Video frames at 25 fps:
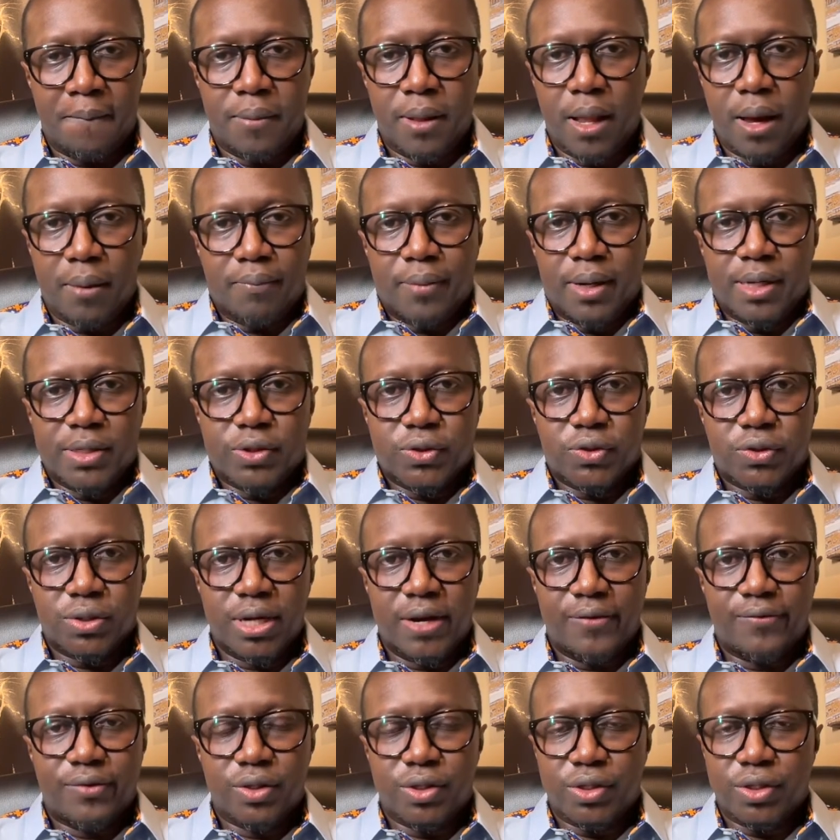Blockbuster
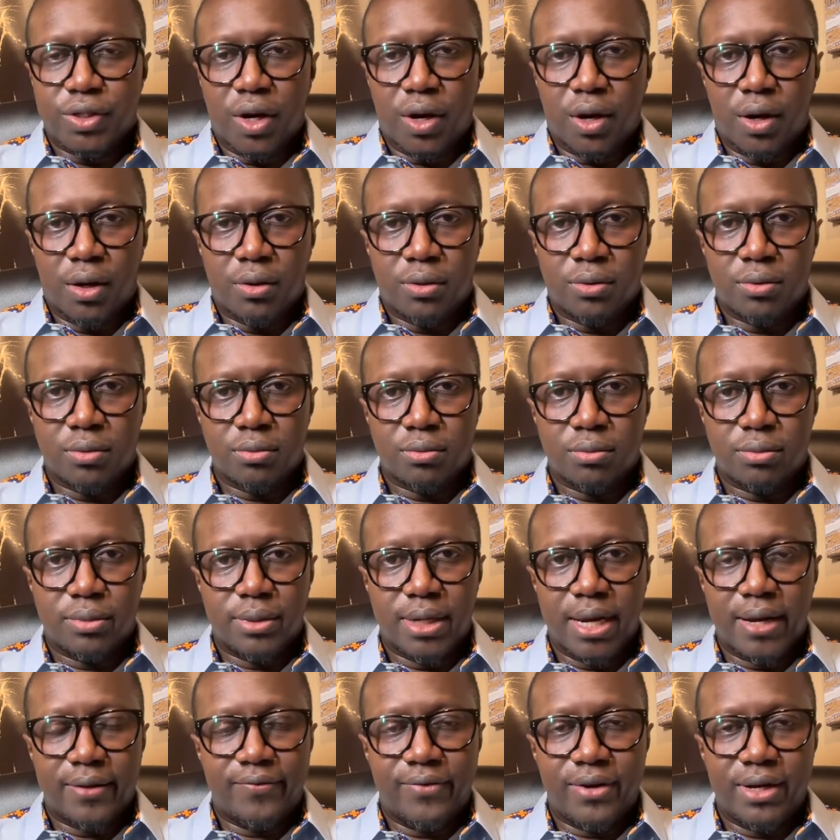never saw
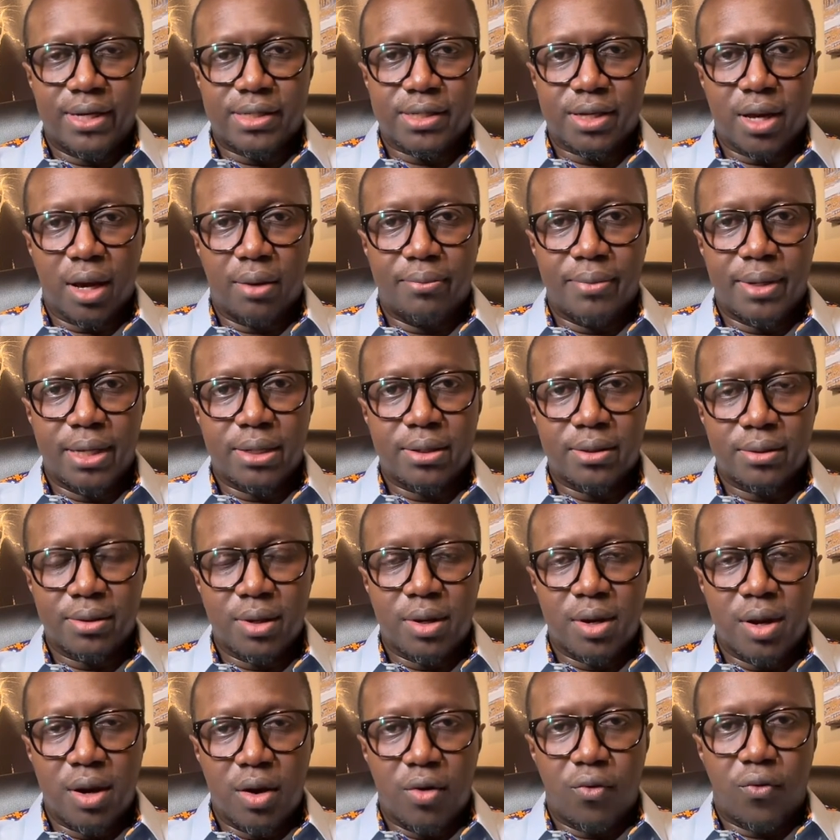Netflix coming,
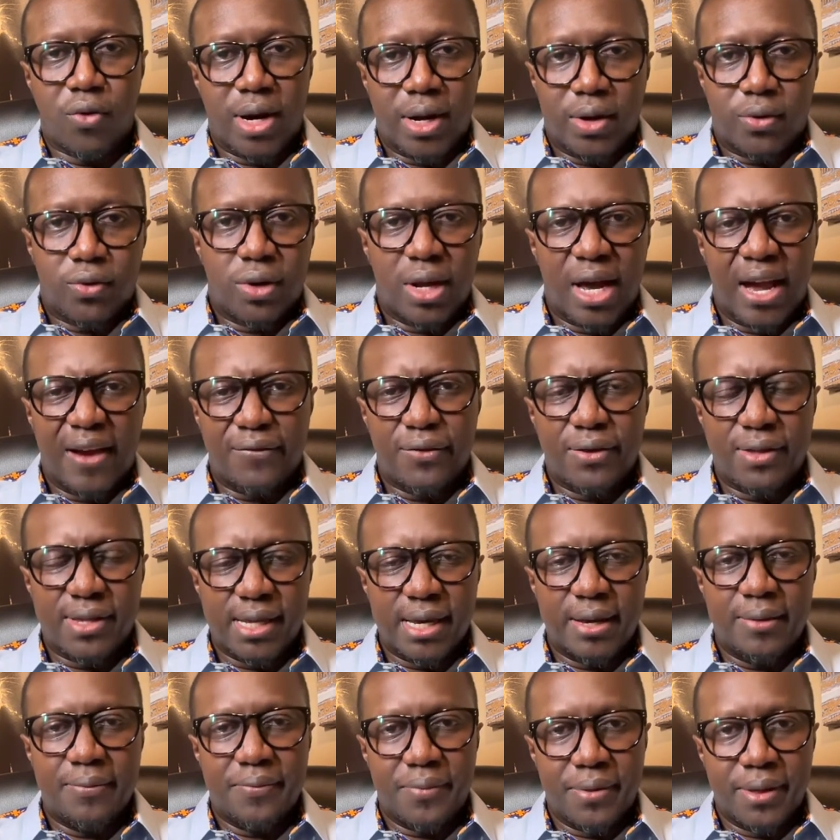where I could have the
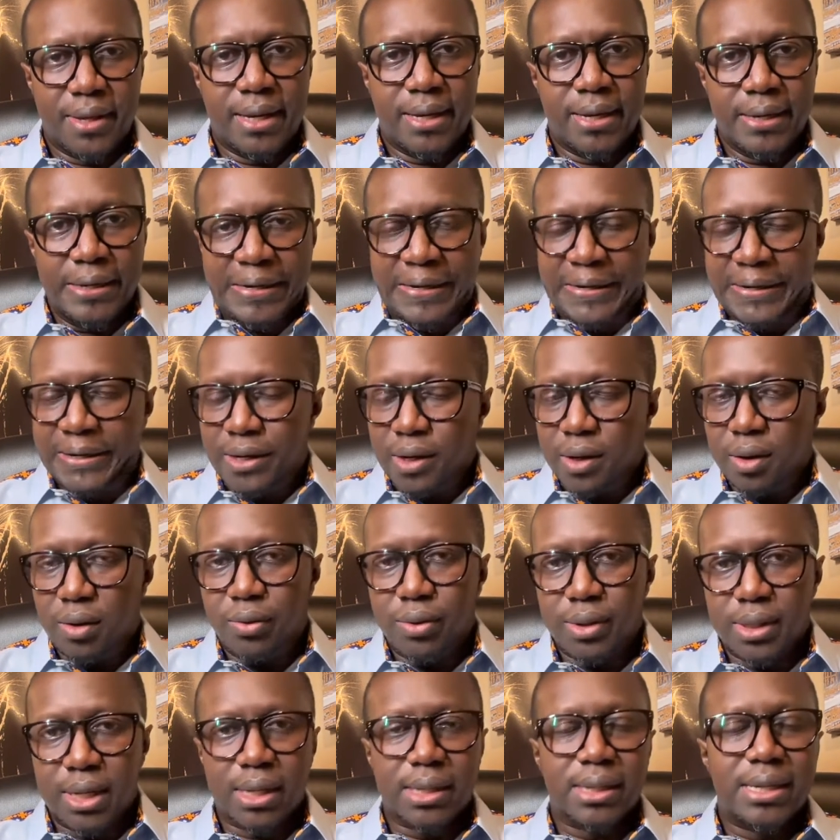same thing
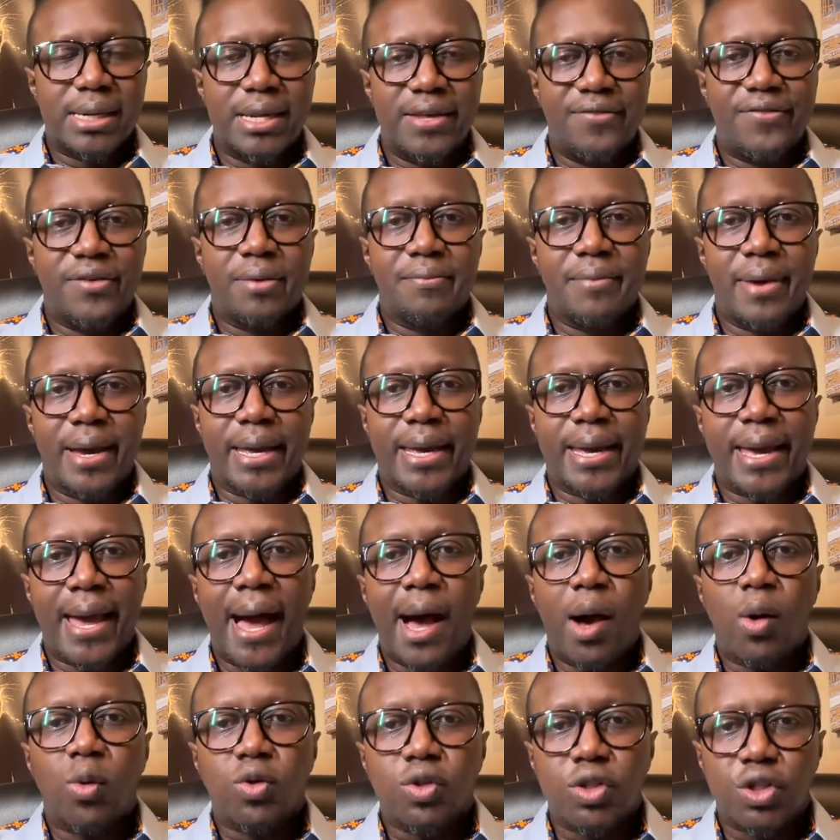without leaving my
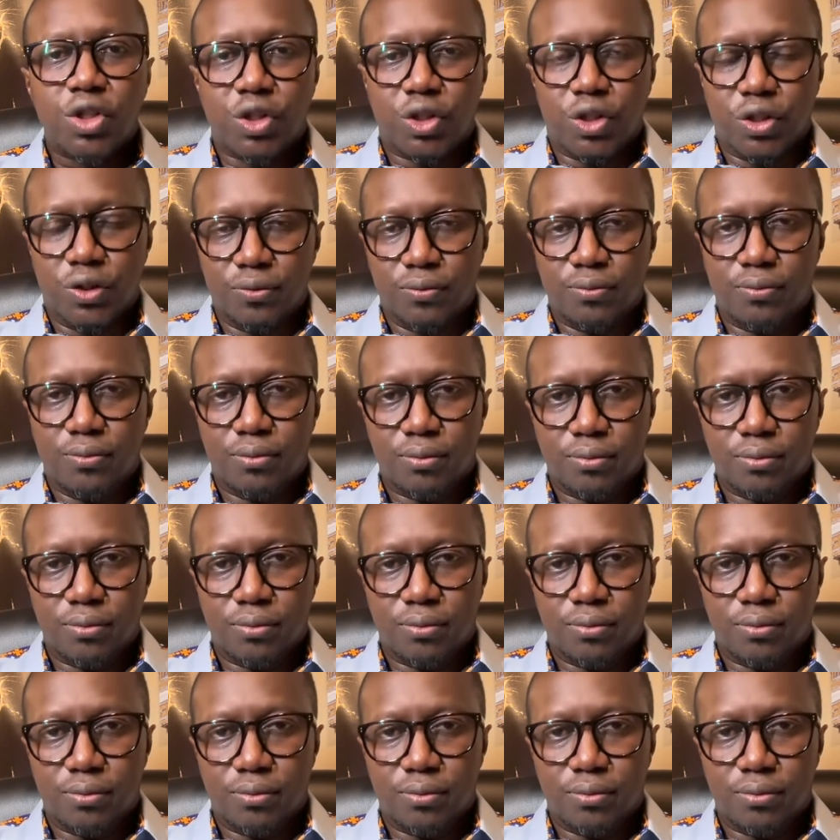couch.